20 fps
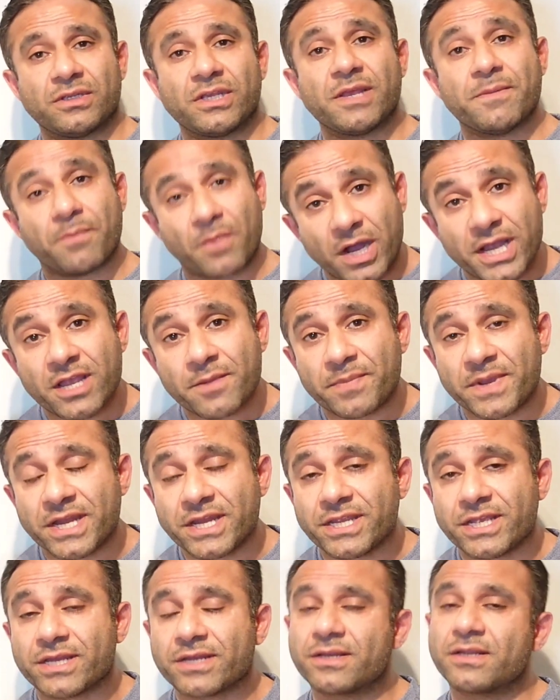in my
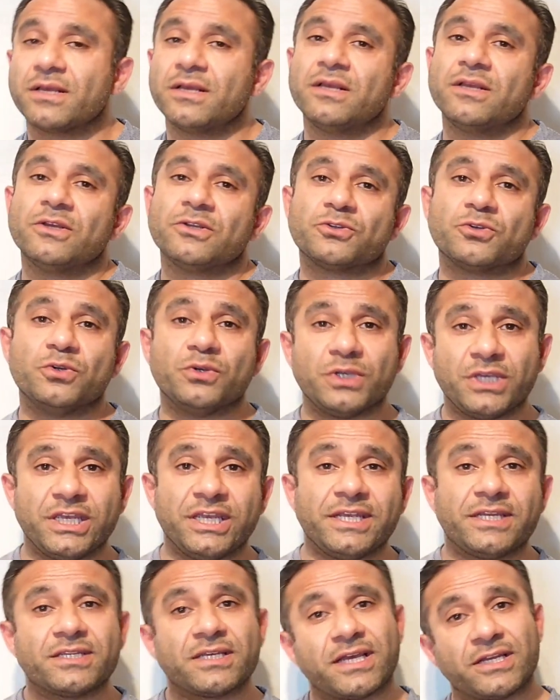opinion, to
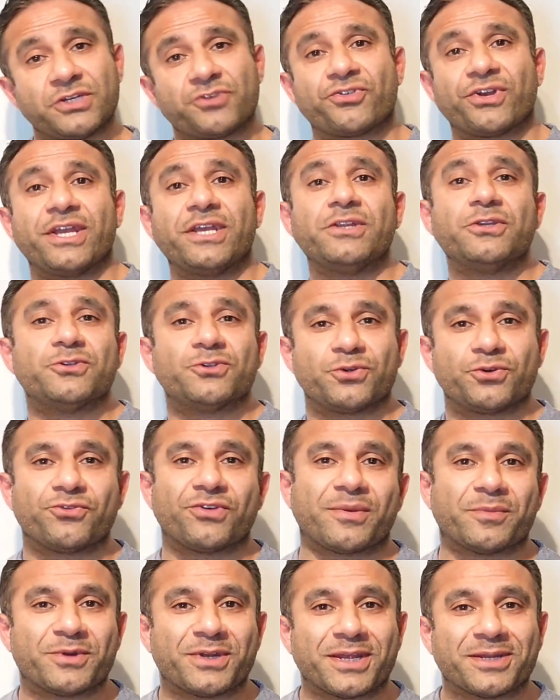eat and train during
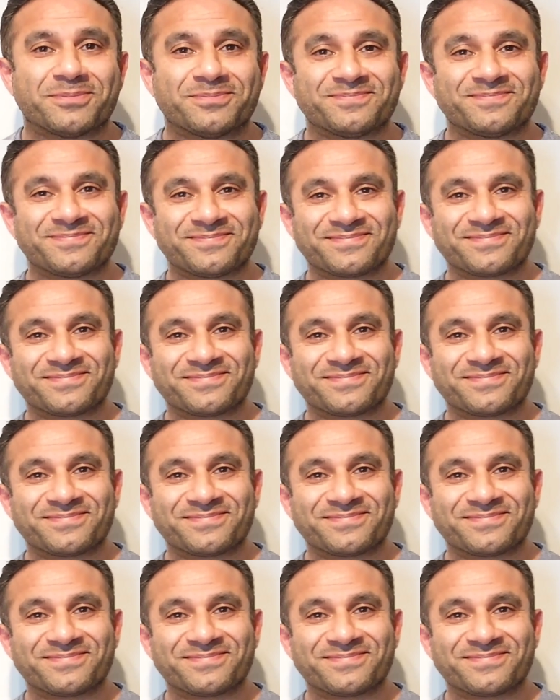Ramadan.